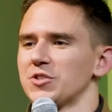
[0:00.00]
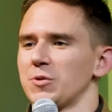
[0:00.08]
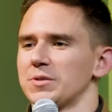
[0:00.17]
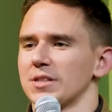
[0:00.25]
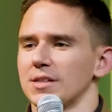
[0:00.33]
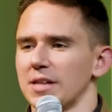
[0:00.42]
and she
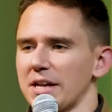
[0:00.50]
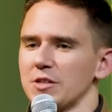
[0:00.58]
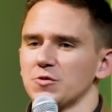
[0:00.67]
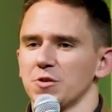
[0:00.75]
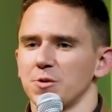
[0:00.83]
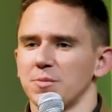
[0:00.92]
went to the
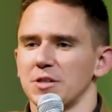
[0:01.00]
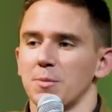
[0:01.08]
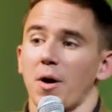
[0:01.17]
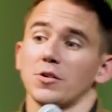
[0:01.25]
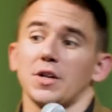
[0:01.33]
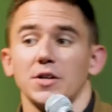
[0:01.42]
ladies' room, and
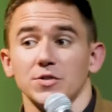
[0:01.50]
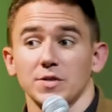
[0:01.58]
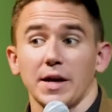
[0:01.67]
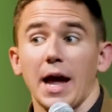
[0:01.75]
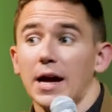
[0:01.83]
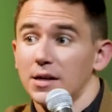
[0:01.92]
the bartender's
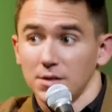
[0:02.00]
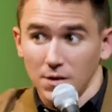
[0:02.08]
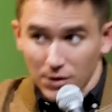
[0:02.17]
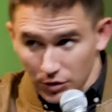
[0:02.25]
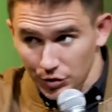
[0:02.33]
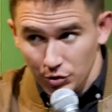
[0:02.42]
like, hey,
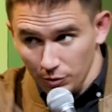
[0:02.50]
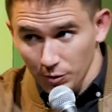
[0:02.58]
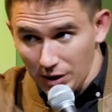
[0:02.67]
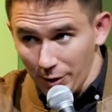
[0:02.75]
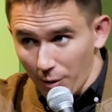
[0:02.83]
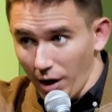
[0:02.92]
you're doing
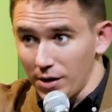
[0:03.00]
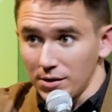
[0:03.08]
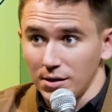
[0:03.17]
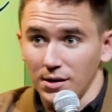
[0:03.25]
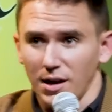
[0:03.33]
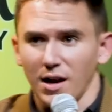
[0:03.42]
really
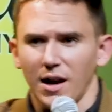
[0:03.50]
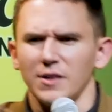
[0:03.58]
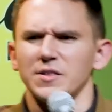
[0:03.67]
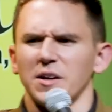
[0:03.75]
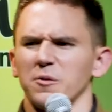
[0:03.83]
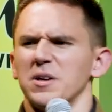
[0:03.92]
well. I
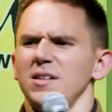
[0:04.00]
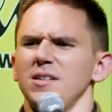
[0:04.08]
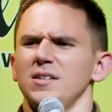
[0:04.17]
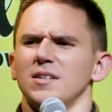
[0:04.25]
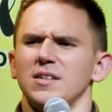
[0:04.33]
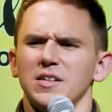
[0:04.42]
was like,
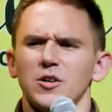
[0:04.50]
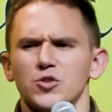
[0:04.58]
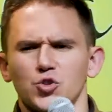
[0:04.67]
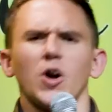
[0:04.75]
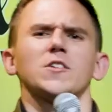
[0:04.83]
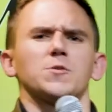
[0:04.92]
really? He
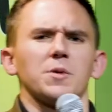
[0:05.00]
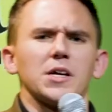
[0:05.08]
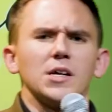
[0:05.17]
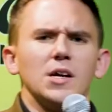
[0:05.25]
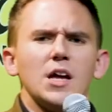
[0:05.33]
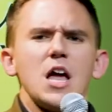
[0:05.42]
goes, trust
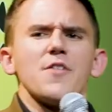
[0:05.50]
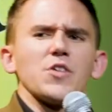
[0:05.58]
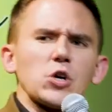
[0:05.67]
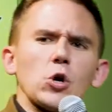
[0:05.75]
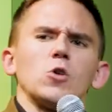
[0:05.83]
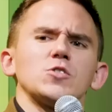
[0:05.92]
me. If
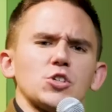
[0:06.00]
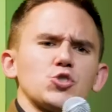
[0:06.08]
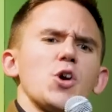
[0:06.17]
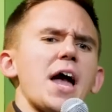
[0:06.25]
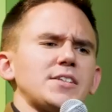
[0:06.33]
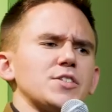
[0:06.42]
a girl's
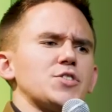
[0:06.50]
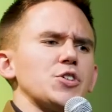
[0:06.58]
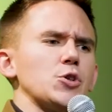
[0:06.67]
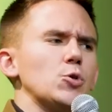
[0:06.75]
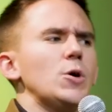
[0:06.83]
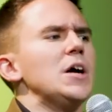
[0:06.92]
attracted to
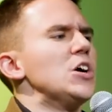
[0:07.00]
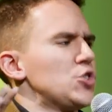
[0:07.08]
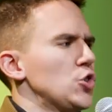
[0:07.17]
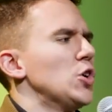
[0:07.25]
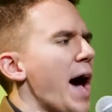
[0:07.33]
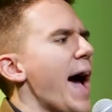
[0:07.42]
you,
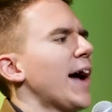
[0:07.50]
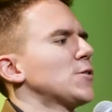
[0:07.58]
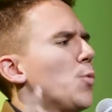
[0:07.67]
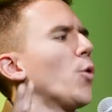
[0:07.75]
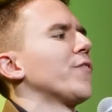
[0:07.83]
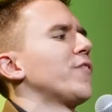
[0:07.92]
she'll
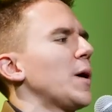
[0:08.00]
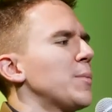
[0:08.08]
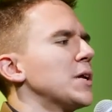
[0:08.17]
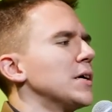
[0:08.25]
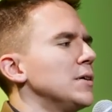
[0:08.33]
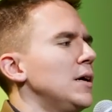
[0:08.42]
act more
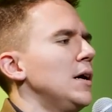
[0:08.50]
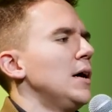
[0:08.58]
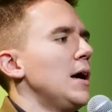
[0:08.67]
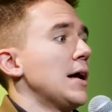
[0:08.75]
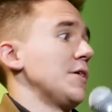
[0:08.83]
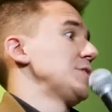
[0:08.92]
feminine.
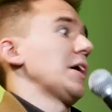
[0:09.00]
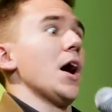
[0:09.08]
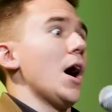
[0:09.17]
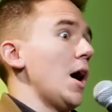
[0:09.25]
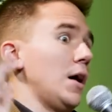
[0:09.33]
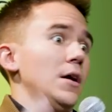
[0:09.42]
And I was like,
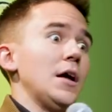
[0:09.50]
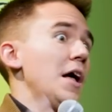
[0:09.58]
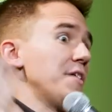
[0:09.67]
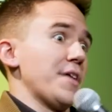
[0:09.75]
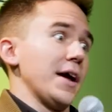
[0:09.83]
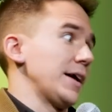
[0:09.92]
oh,
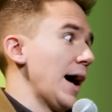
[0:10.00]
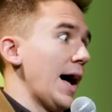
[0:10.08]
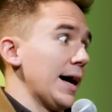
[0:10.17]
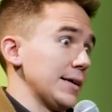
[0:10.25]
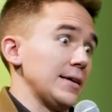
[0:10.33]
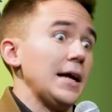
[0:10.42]
thank
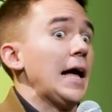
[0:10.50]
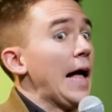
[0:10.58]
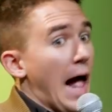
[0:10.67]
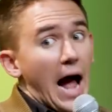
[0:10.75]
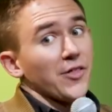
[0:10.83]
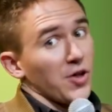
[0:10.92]
God.
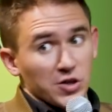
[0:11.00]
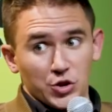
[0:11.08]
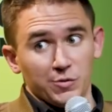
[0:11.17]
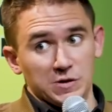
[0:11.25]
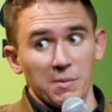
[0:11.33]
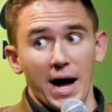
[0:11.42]
I thought
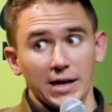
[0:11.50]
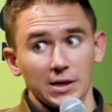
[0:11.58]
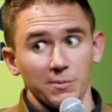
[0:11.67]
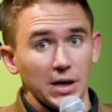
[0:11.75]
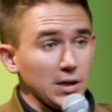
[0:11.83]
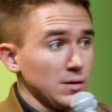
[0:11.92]
she was
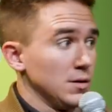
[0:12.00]
mocking me.